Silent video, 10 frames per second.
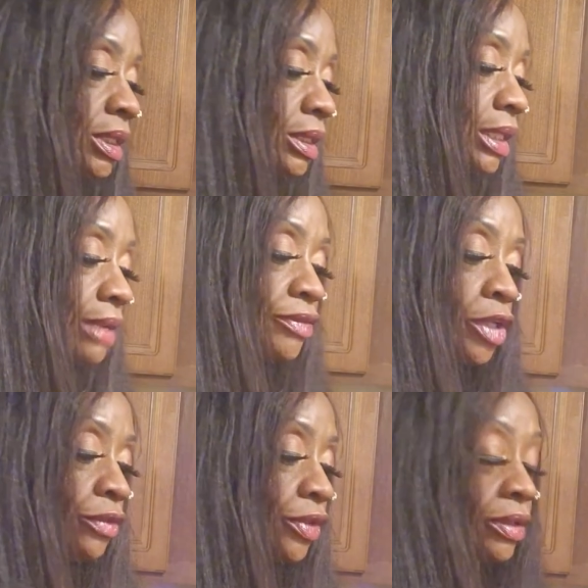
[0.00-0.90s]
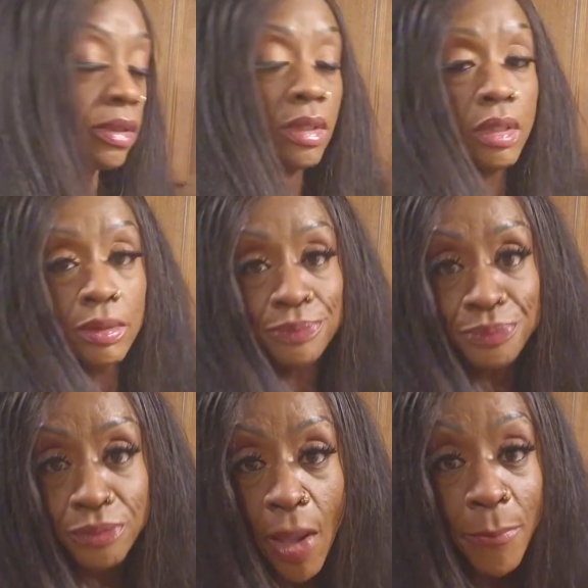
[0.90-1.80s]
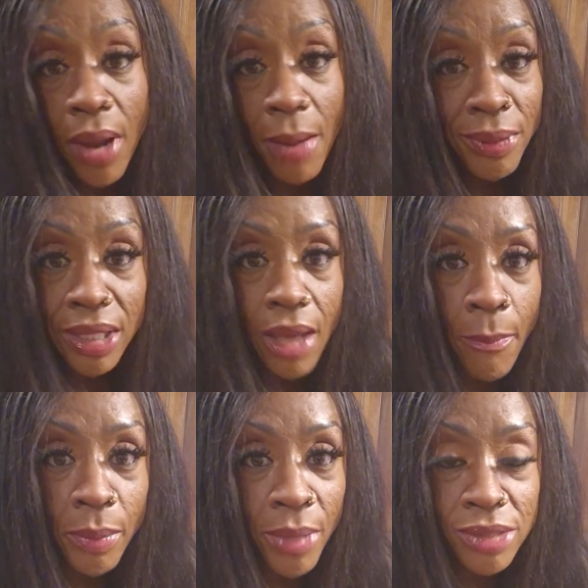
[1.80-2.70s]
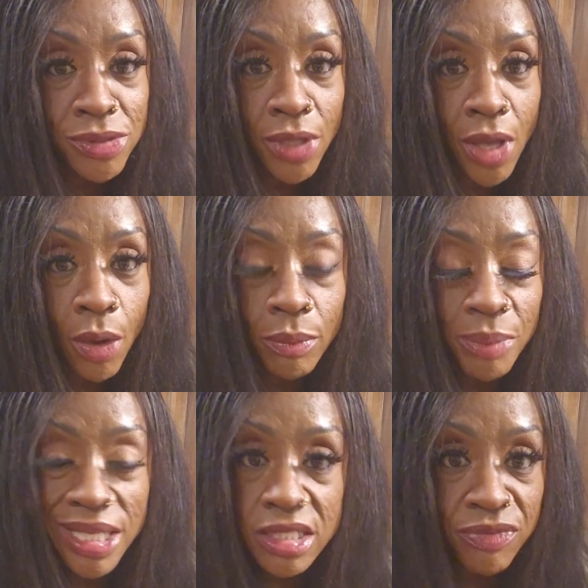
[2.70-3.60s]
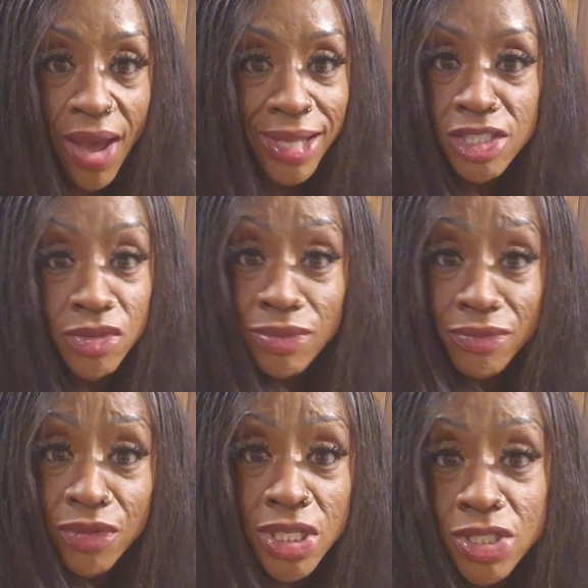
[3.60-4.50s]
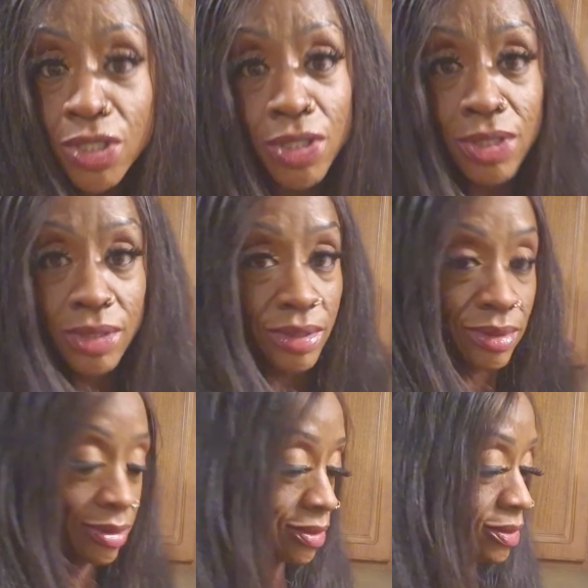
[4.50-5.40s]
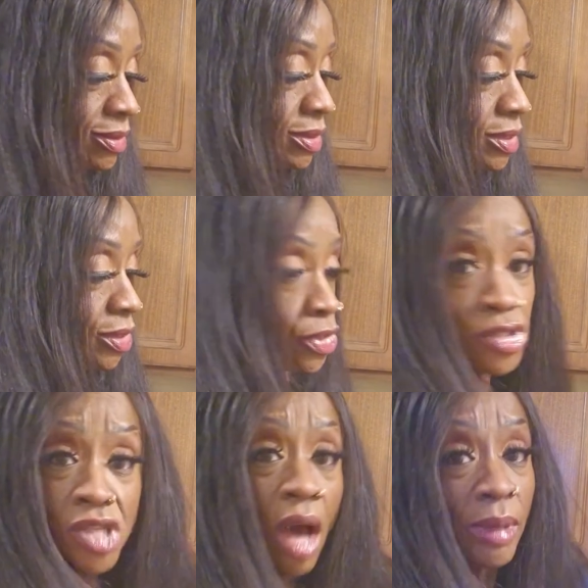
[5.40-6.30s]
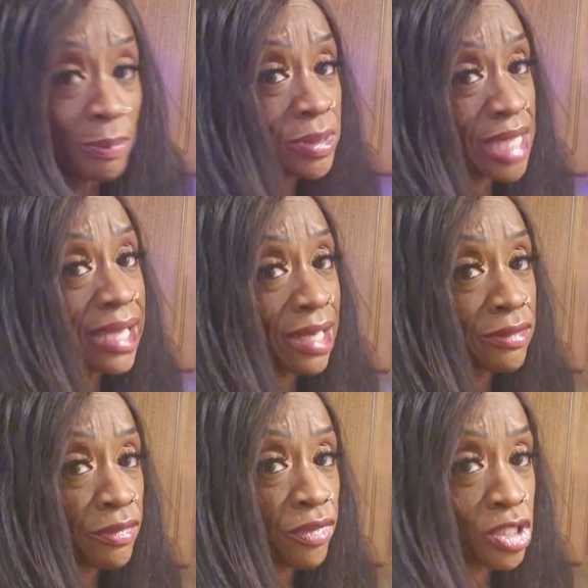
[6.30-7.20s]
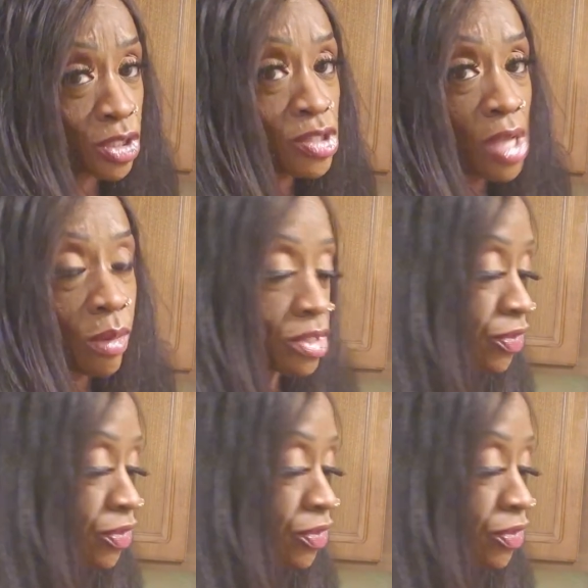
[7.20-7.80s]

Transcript: Leftover. Probably a couple months ago, but it's fine. It's in the freezer. You saw me take it out the freezer. You saw it was